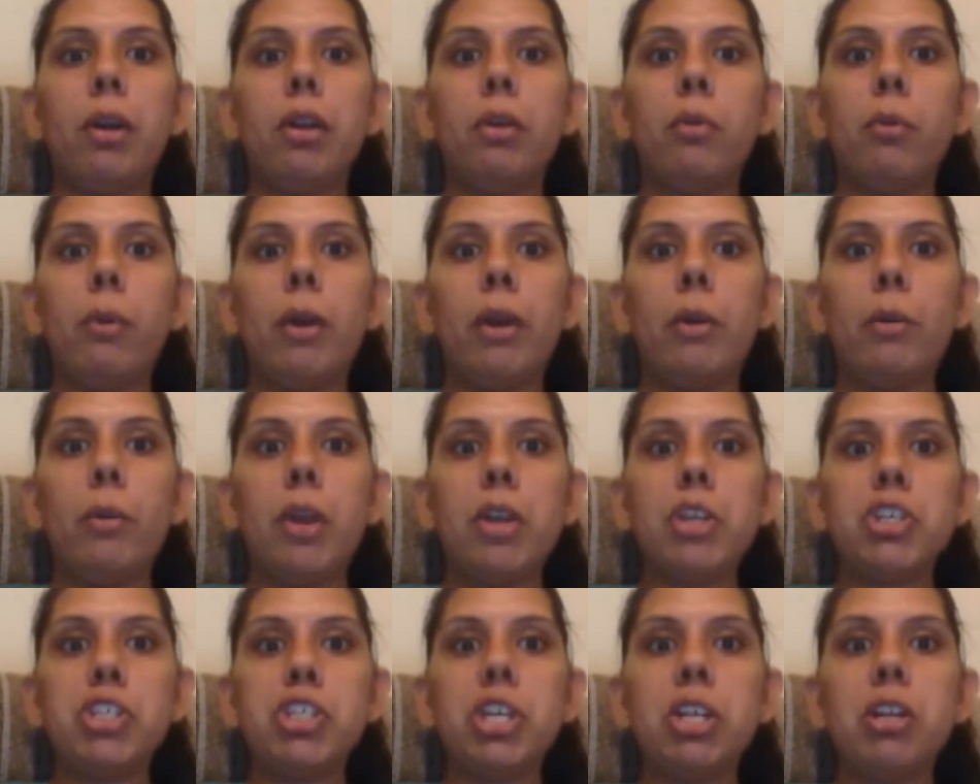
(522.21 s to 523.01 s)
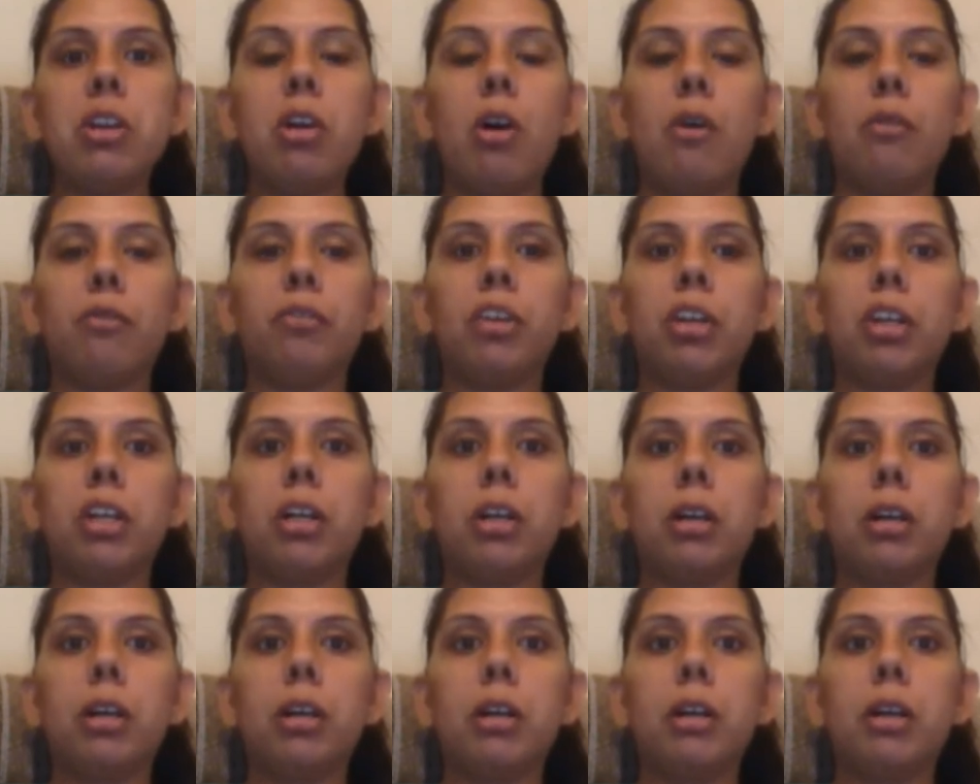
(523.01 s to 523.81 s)
evaluation of the
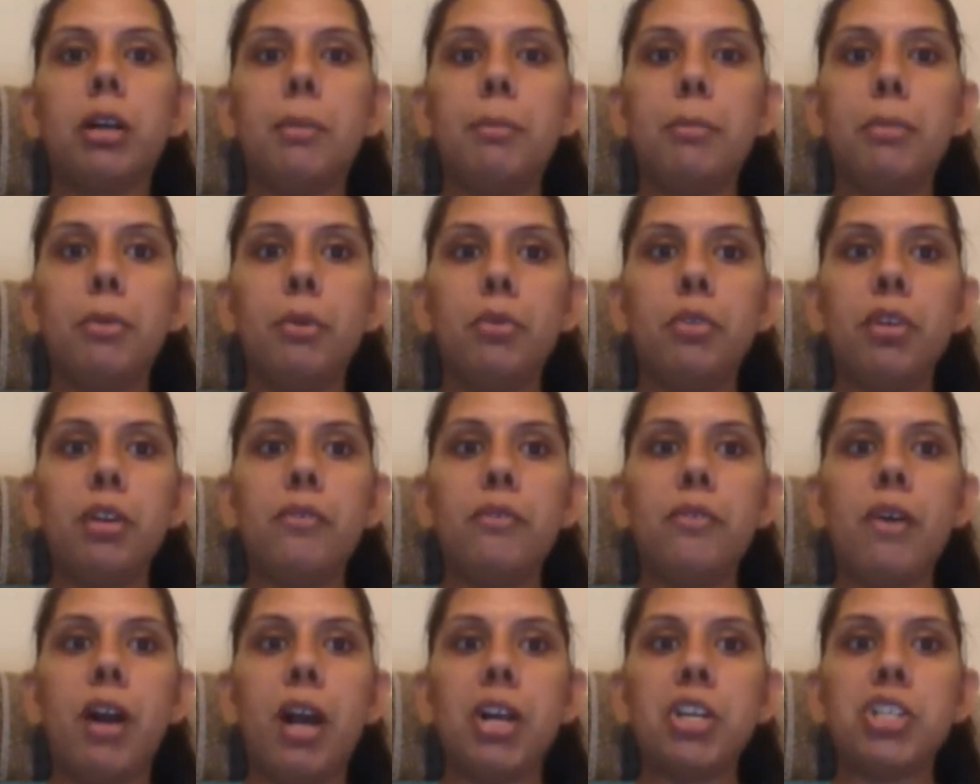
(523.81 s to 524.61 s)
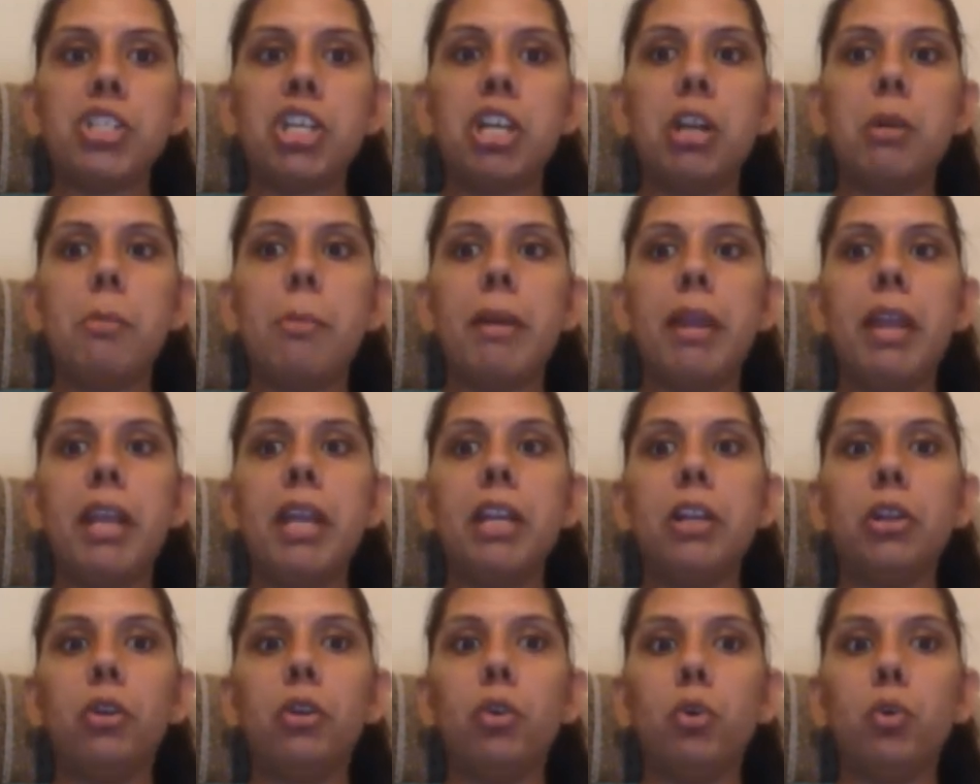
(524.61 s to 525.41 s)
computer function
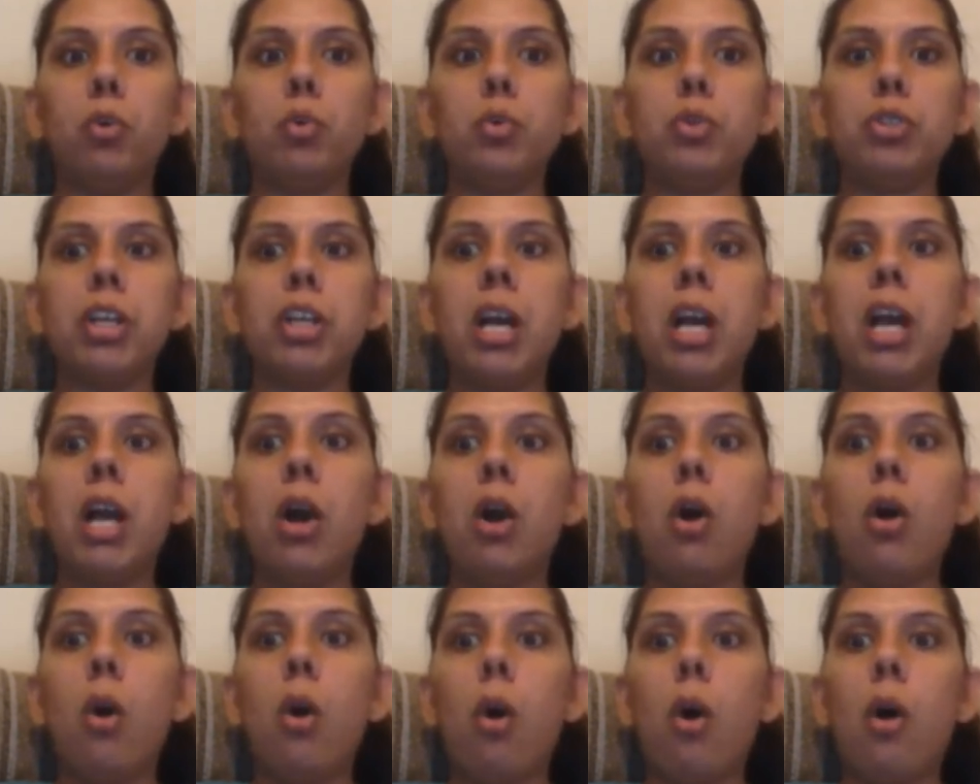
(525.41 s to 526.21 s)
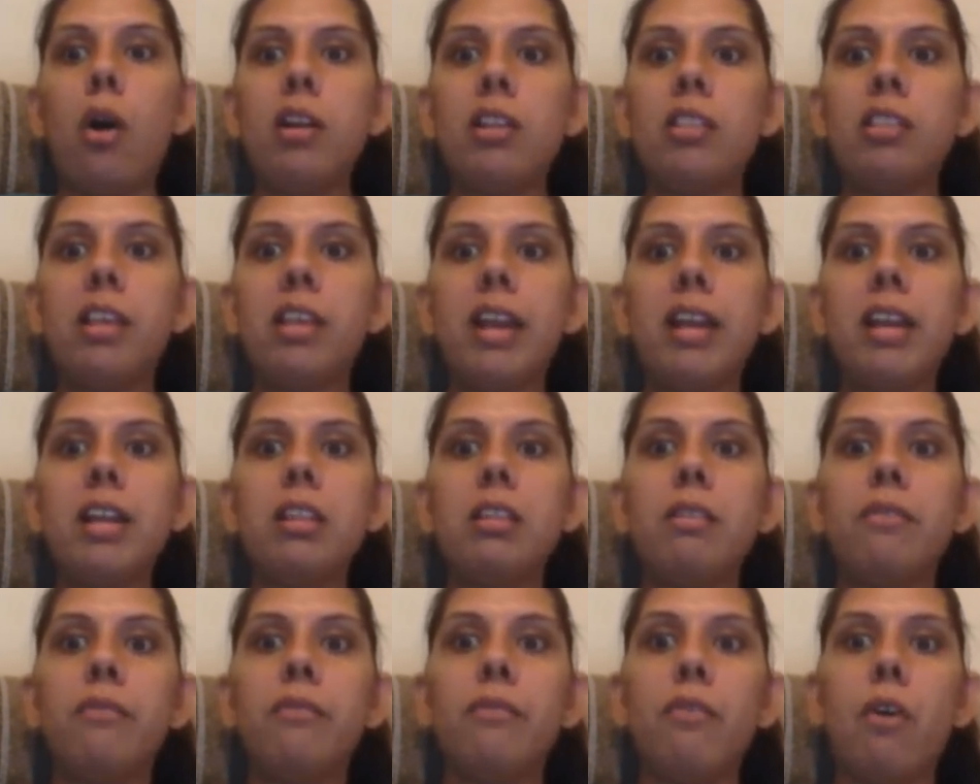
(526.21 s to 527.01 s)
may include hot
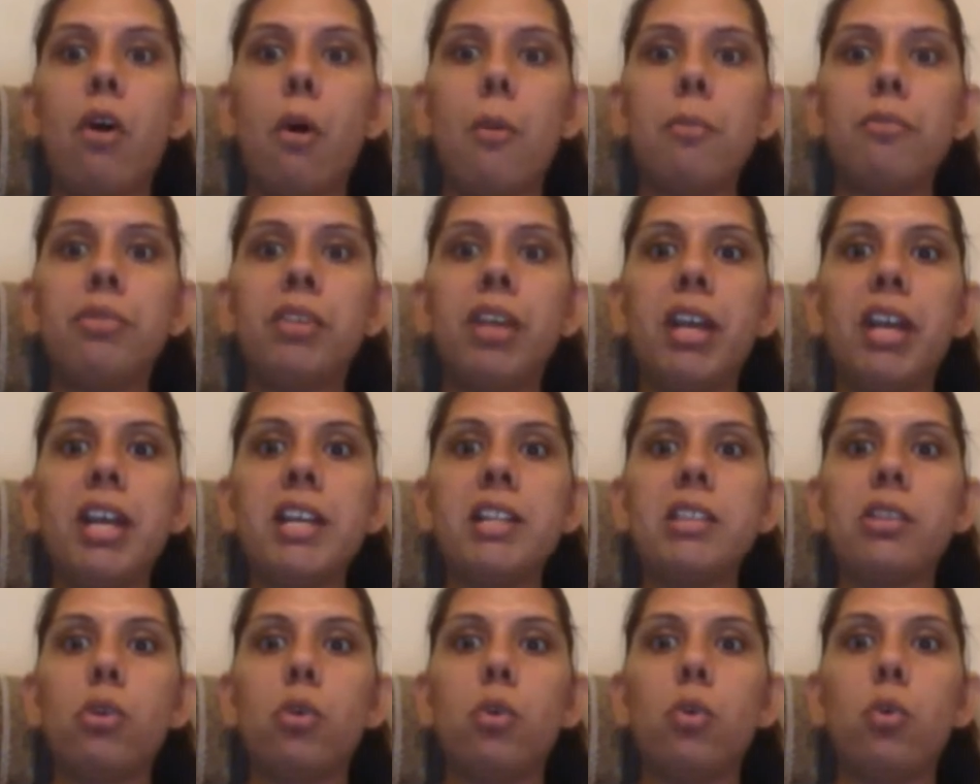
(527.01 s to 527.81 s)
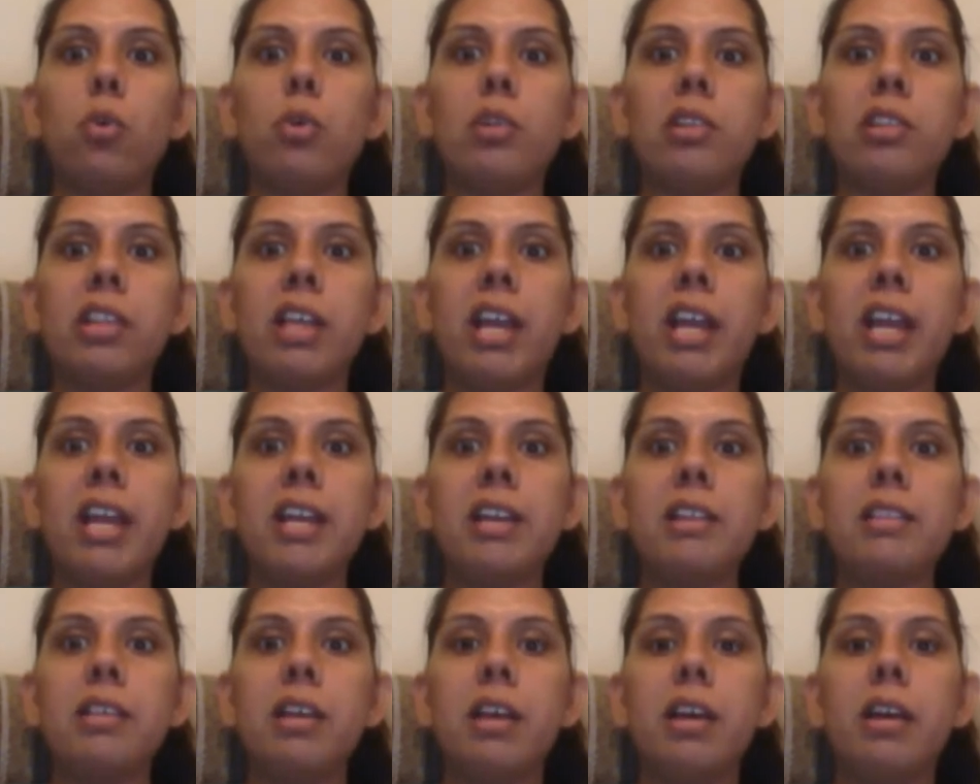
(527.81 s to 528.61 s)
sites, warm sites, cool
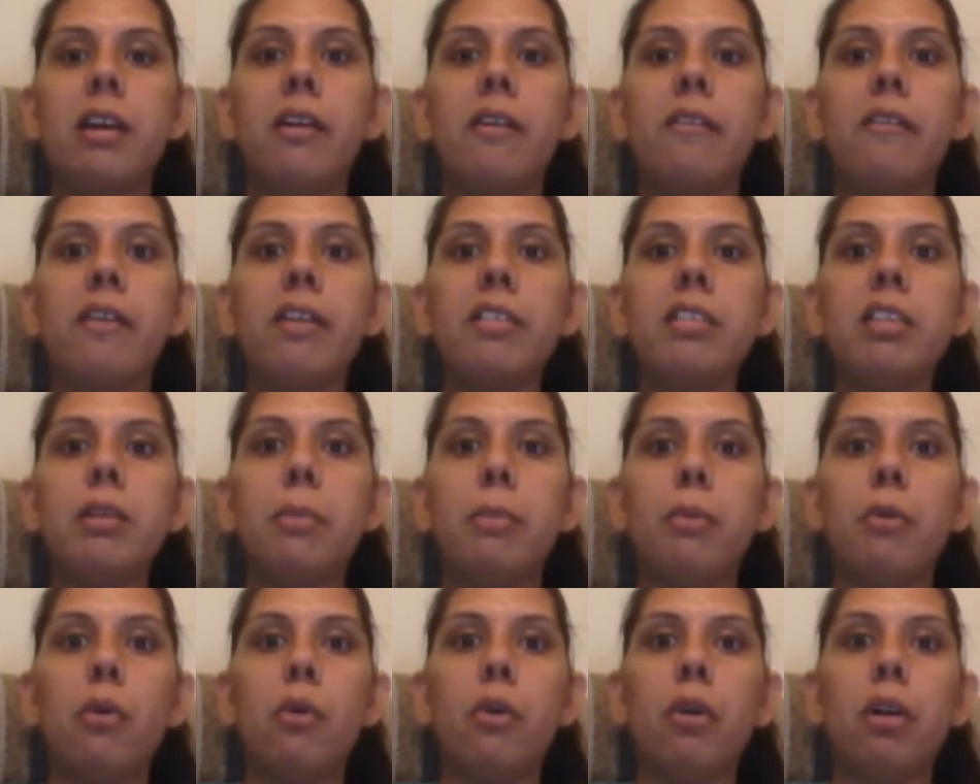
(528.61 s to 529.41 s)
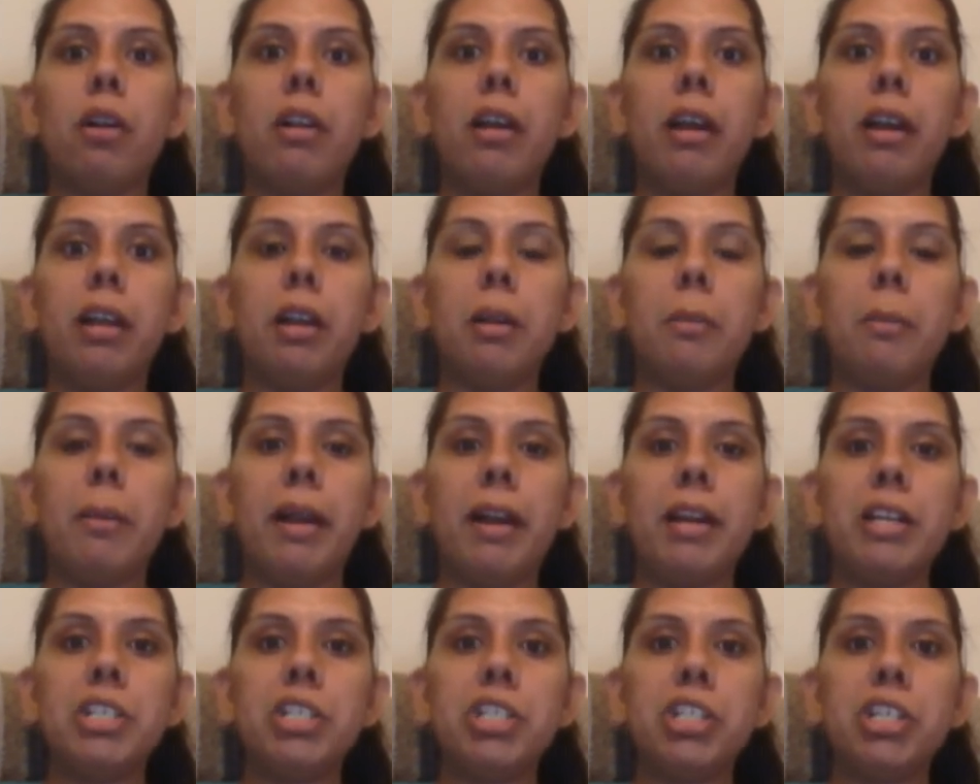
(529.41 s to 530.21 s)
sites, reciprocal
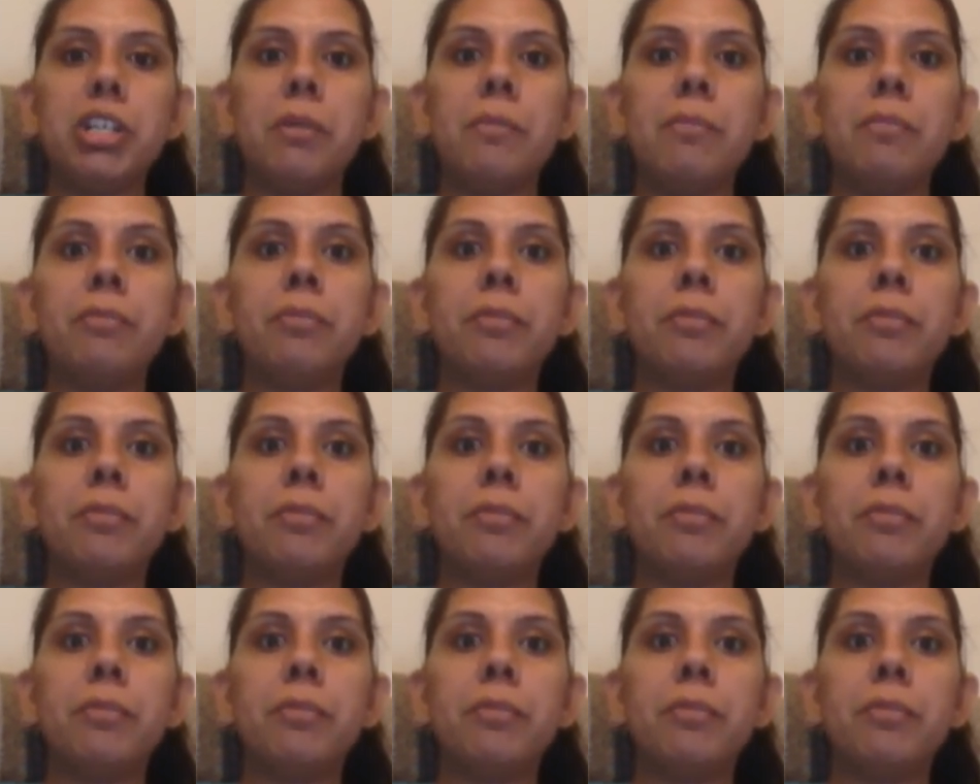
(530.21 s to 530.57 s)
agreement,